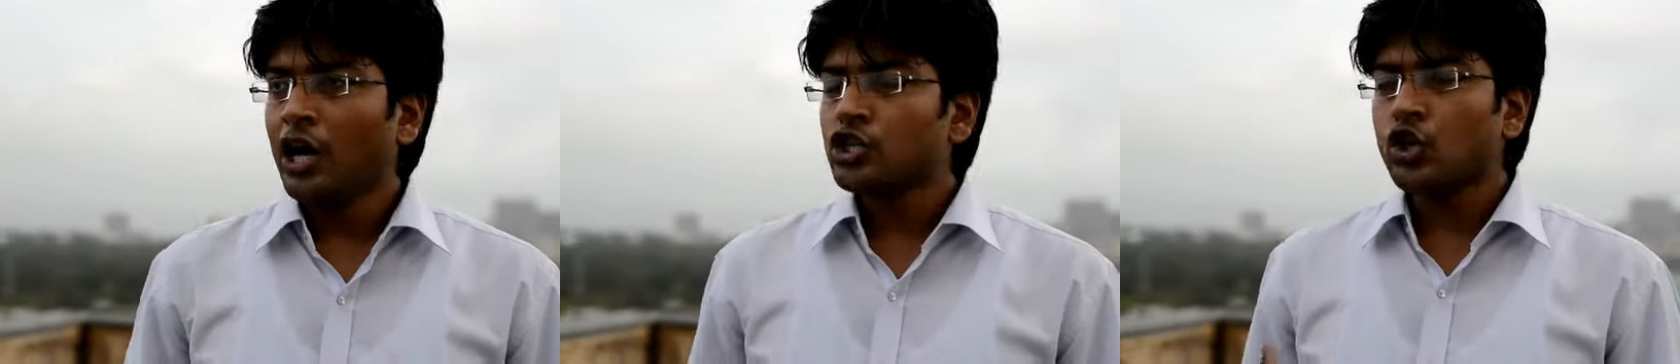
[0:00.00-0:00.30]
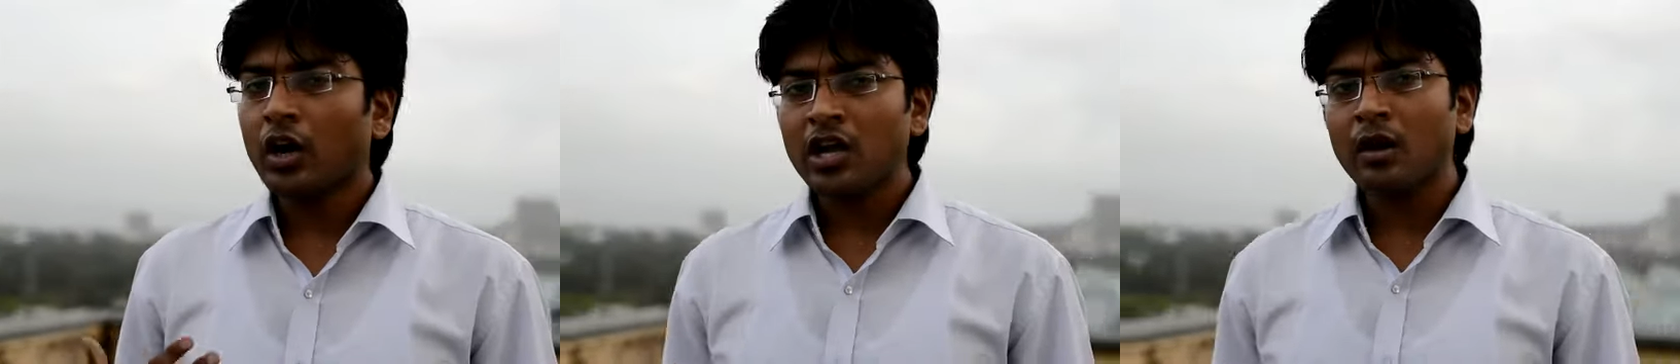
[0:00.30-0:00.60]

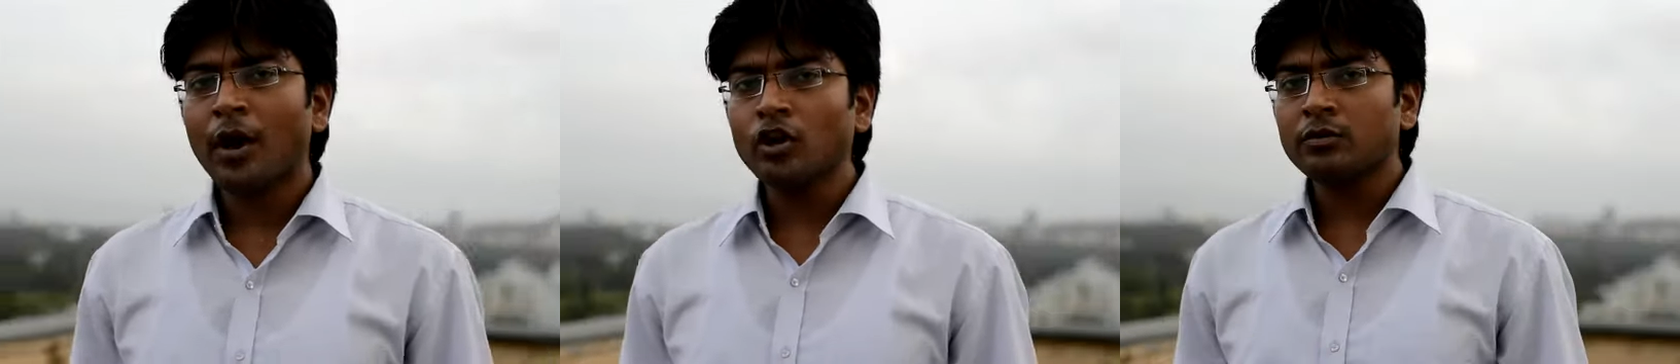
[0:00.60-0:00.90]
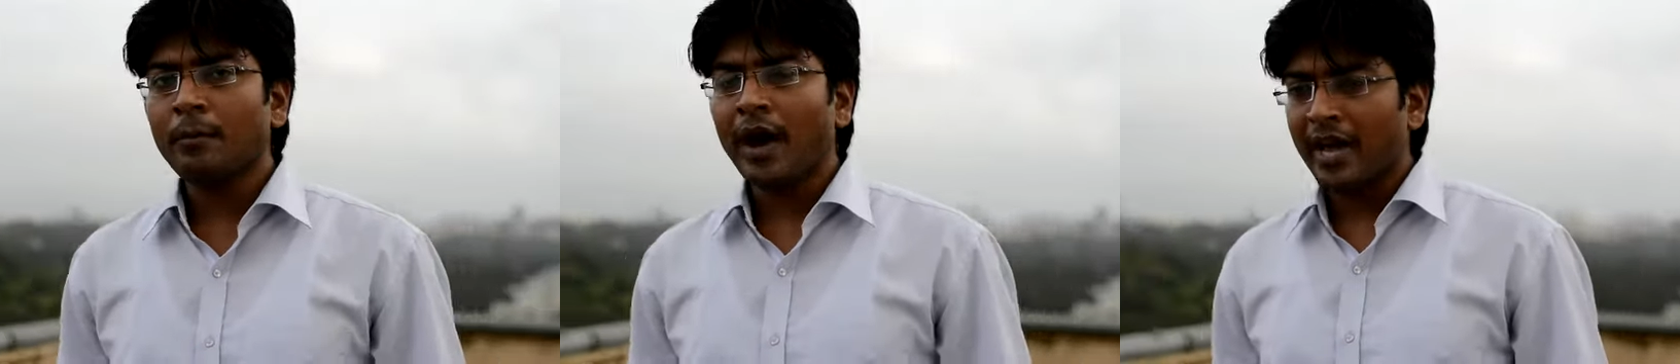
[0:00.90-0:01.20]
Talking about
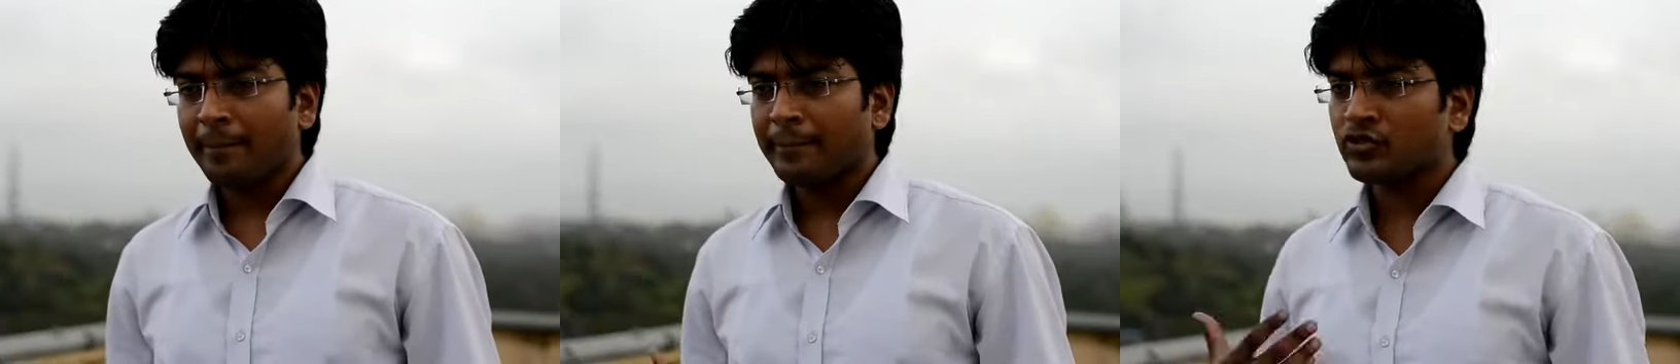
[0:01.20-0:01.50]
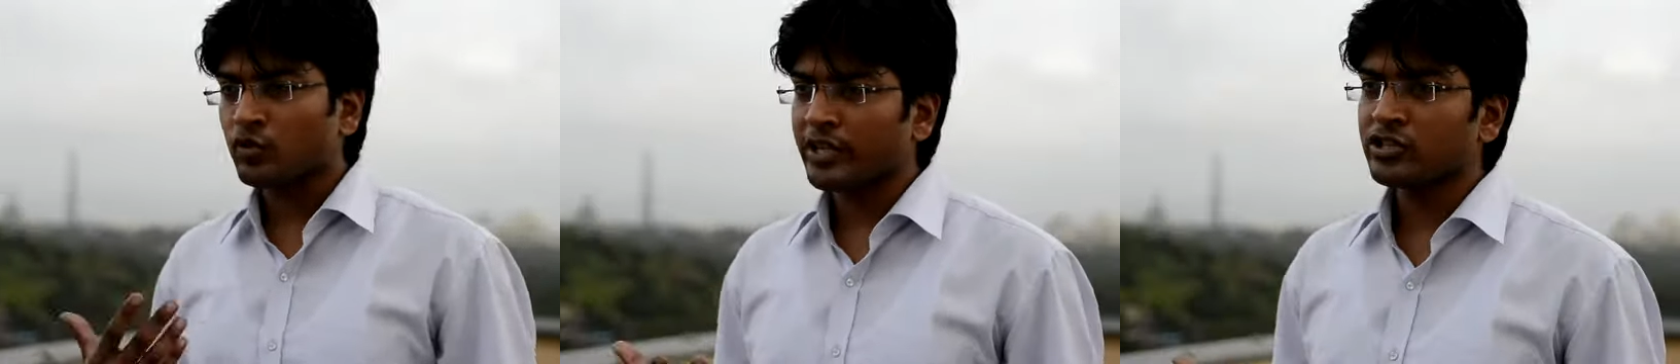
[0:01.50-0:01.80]
my
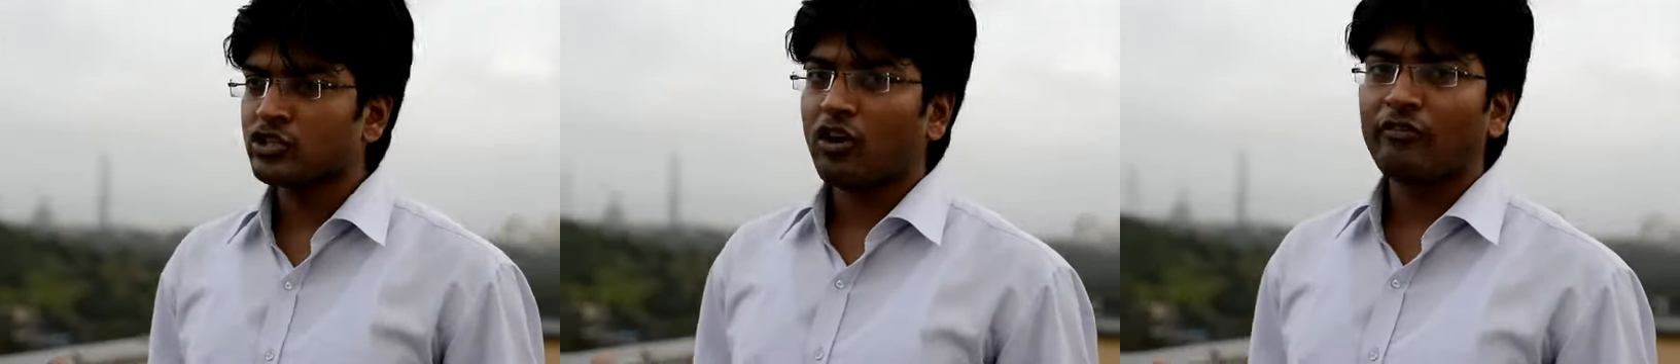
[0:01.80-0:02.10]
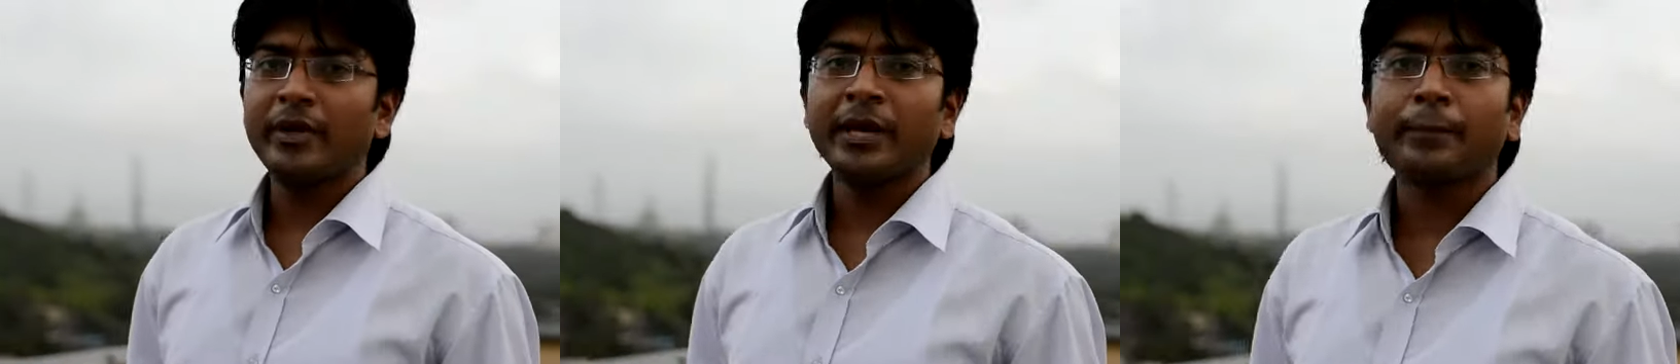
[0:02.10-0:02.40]
strengths of
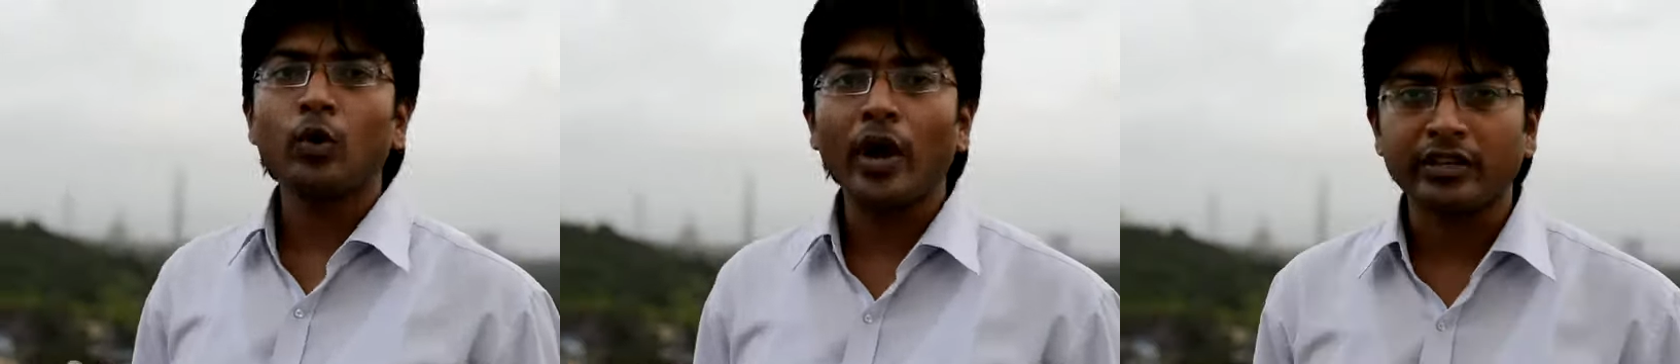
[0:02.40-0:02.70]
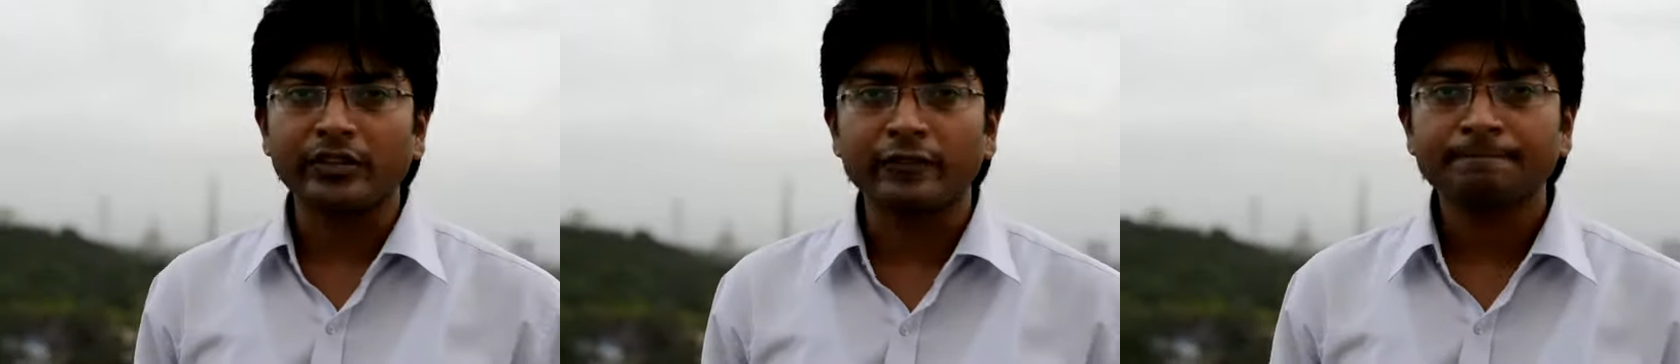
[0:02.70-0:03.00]
being proactive,